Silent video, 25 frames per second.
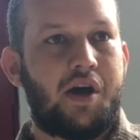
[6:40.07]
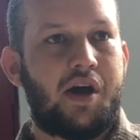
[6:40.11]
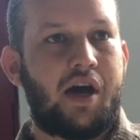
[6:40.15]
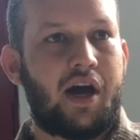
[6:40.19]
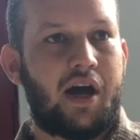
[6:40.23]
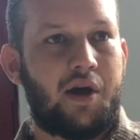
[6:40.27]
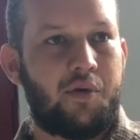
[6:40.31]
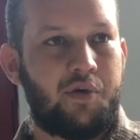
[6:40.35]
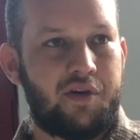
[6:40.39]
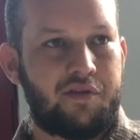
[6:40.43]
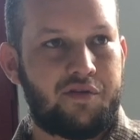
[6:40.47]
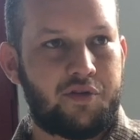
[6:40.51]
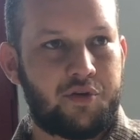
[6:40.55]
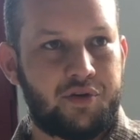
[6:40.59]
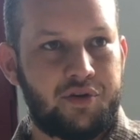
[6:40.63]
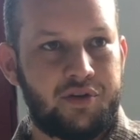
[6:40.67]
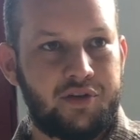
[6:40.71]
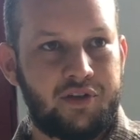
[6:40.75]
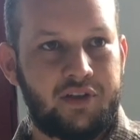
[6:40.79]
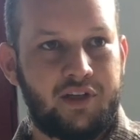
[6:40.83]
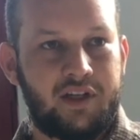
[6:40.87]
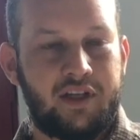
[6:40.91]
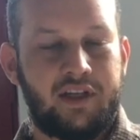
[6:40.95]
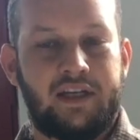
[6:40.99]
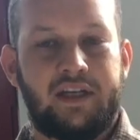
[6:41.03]
However,
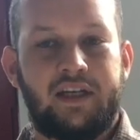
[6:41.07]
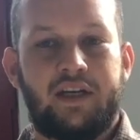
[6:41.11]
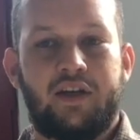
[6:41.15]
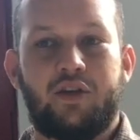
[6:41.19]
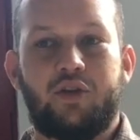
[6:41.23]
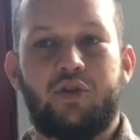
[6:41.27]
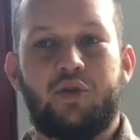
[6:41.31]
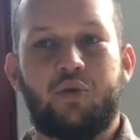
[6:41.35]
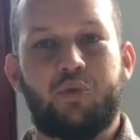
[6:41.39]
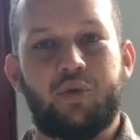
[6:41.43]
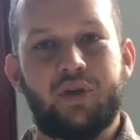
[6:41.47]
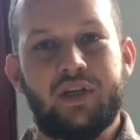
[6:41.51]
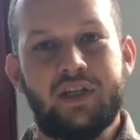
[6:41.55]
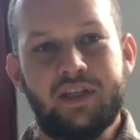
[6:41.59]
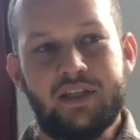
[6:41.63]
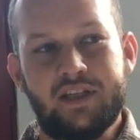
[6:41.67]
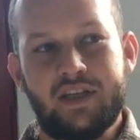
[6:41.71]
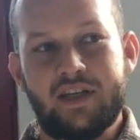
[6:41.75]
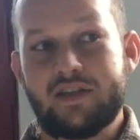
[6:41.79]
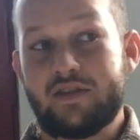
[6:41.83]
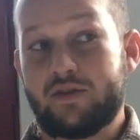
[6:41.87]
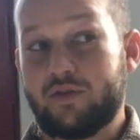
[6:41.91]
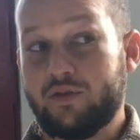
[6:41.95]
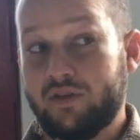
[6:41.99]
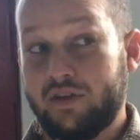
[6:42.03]
the
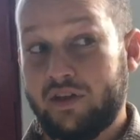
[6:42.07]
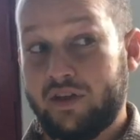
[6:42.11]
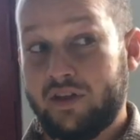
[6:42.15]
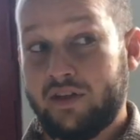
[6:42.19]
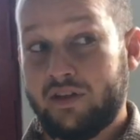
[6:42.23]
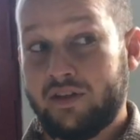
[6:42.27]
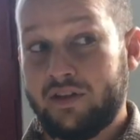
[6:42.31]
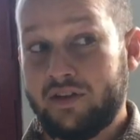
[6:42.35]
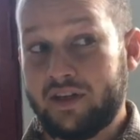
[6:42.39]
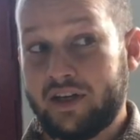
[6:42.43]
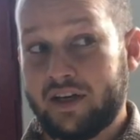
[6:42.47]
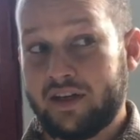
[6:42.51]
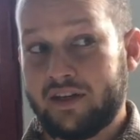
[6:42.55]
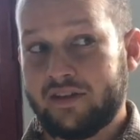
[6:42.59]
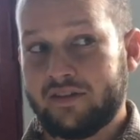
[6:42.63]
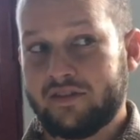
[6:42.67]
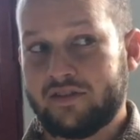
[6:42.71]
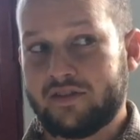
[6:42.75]
willingness to learn again,